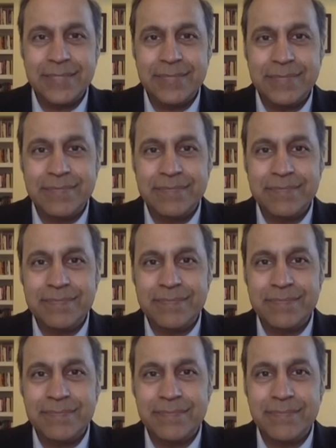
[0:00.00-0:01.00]

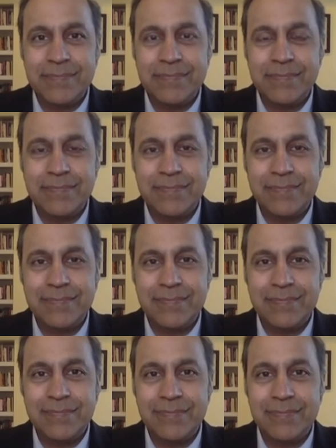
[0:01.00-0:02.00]

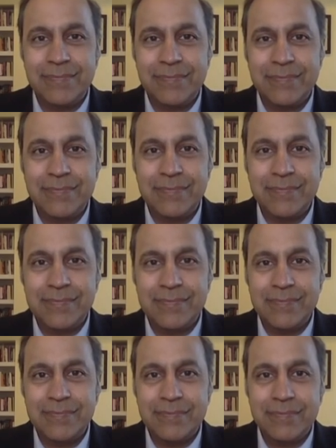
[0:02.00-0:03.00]

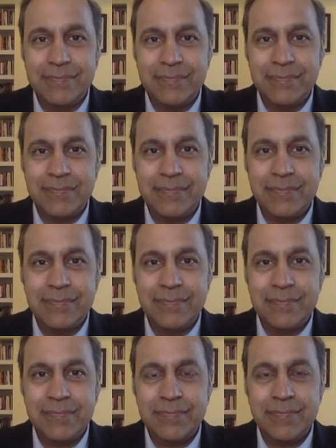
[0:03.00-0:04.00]

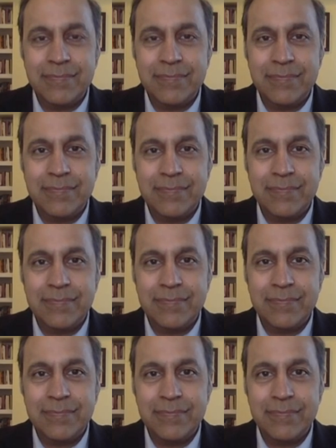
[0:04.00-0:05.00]

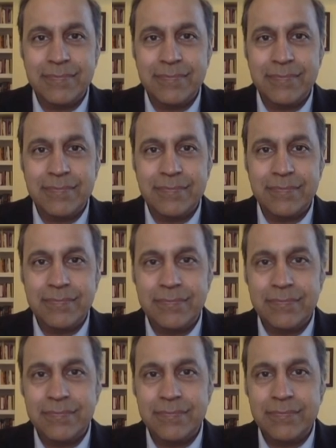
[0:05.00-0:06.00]

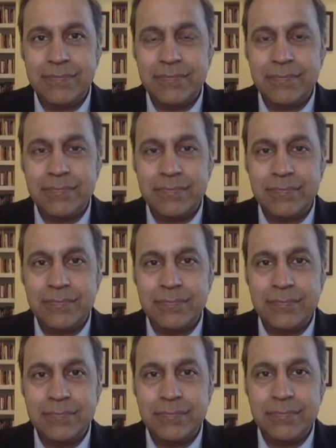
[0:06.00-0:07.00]

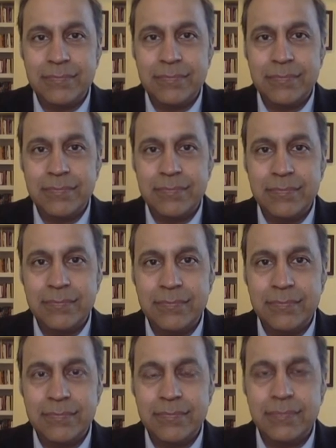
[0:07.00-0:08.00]
(not speaking)